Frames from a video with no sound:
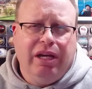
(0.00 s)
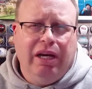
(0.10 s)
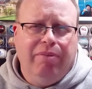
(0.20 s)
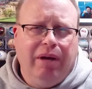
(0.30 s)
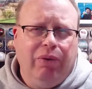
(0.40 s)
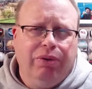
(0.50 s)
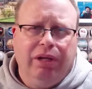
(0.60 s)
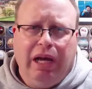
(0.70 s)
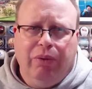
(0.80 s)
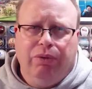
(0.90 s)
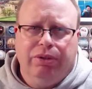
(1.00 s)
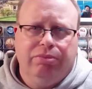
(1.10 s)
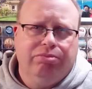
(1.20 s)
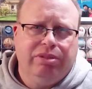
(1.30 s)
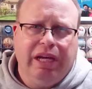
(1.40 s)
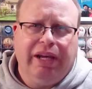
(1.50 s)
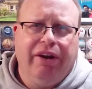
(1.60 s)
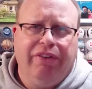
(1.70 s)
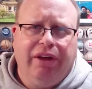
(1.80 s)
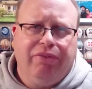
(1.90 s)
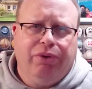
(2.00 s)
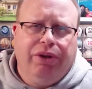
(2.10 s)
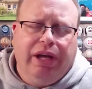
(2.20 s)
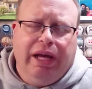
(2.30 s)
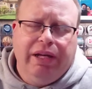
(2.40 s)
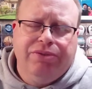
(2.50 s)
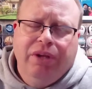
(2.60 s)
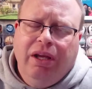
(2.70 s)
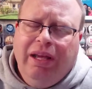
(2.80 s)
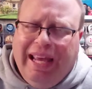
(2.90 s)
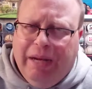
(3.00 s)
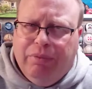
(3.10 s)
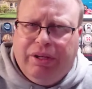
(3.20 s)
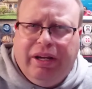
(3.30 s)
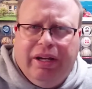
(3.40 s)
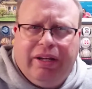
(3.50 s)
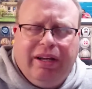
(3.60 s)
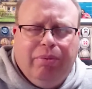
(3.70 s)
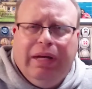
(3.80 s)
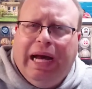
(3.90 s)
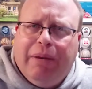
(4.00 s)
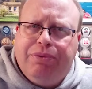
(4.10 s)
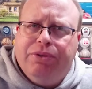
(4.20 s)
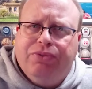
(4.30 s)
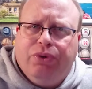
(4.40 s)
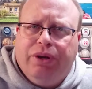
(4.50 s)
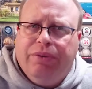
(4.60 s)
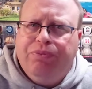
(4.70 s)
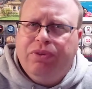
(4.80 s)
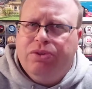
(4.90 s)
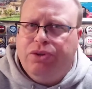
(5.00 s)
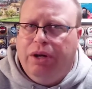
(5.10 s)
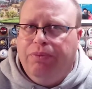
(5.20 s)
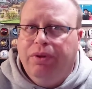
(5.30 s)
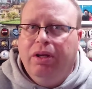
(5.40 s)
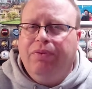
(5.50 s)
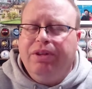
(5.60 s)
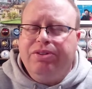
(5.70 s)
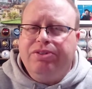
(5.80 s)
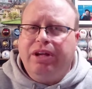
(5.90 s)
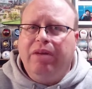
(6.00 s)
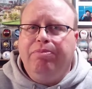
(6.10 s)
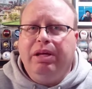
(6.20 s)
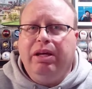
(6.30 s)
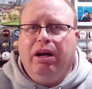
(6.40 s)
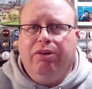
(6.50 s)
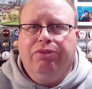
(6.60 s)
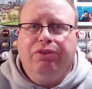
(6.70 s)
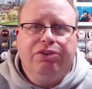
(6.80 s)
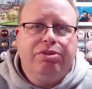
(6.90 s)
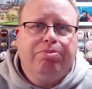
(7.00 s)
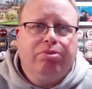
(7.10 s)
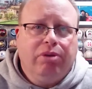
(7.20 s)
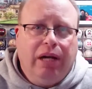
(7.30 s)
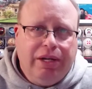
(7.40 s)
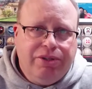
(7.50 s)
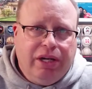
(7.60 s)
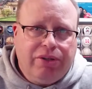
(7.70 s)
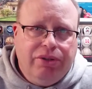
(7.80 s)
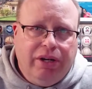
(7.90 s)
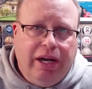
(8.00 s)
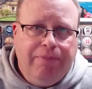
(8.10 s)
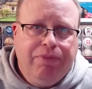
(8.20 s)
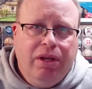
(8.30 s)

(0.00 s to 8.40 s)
I will take care of that for you guys, and I'm looking at a couple options for you. So this is going to be our first project, all right?